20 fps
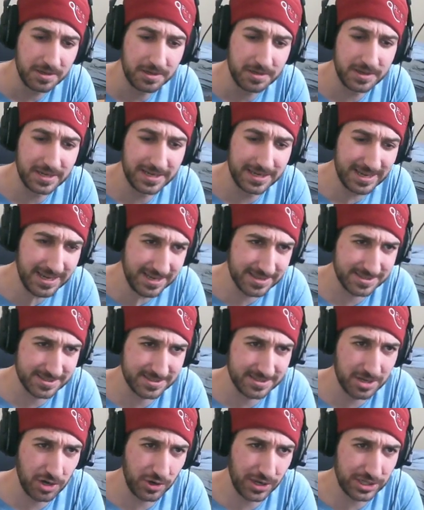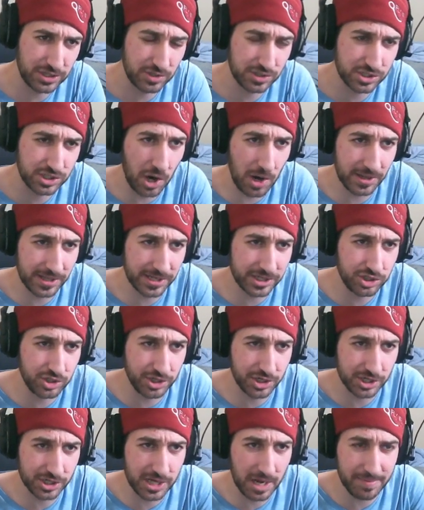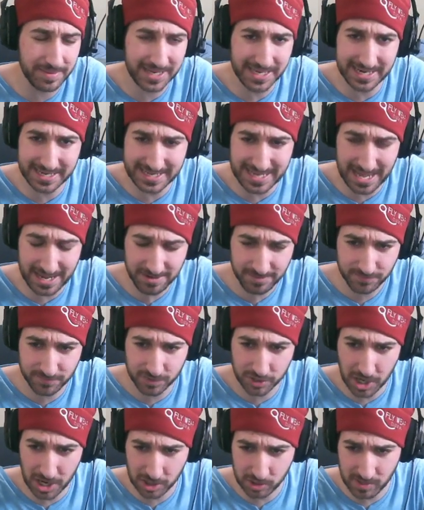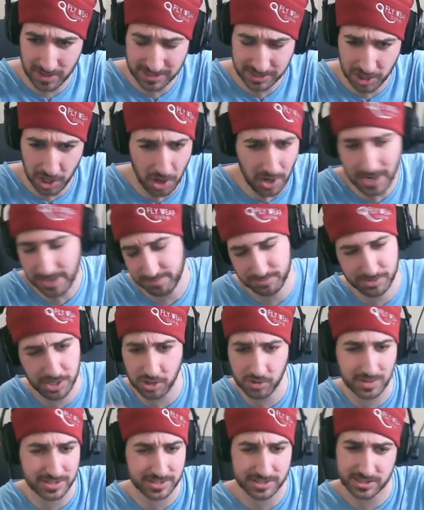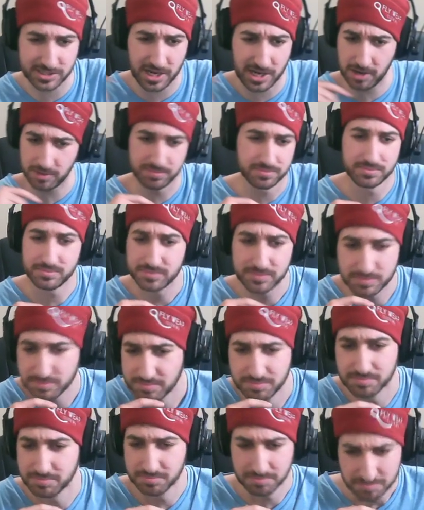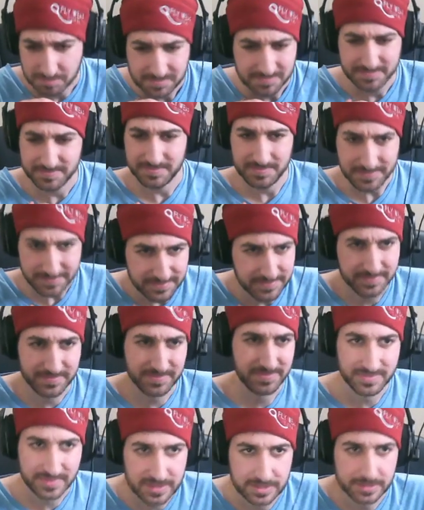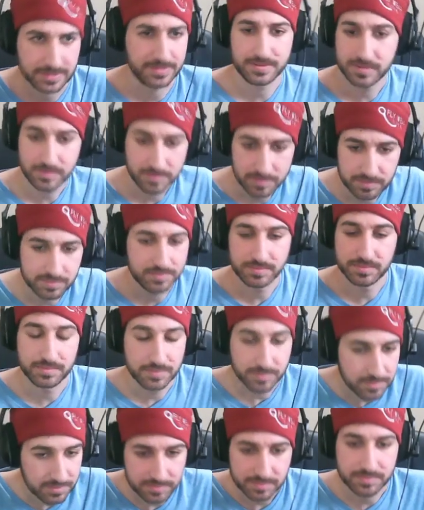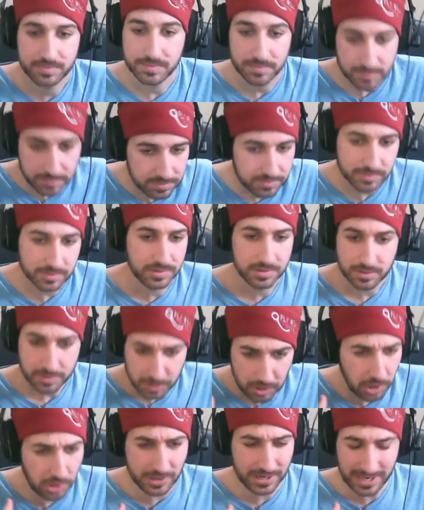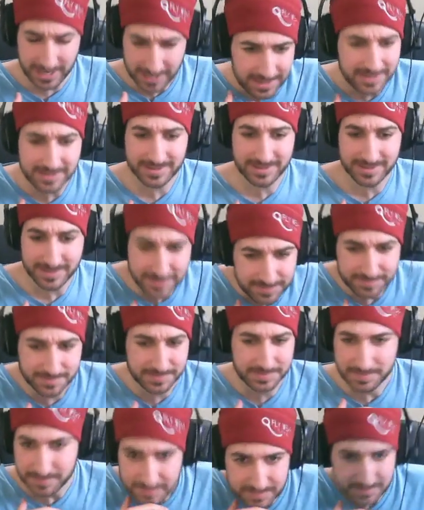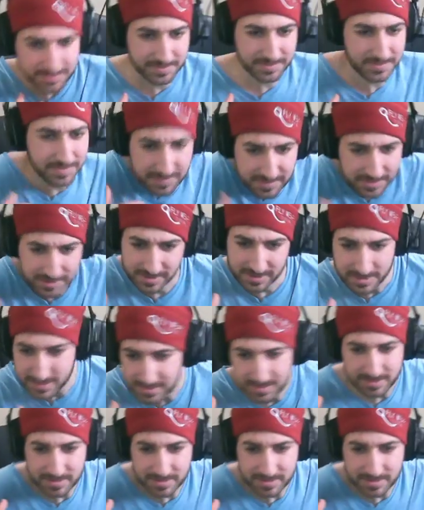it is. Okay, so it's Garlic Jr. coming in again for Conner All right, Conner let's go. Like mist, have a you're under my rule. Get a whiff, garlic is pungent like stool. After okay. Add salt to the wound and a little bit of vinegar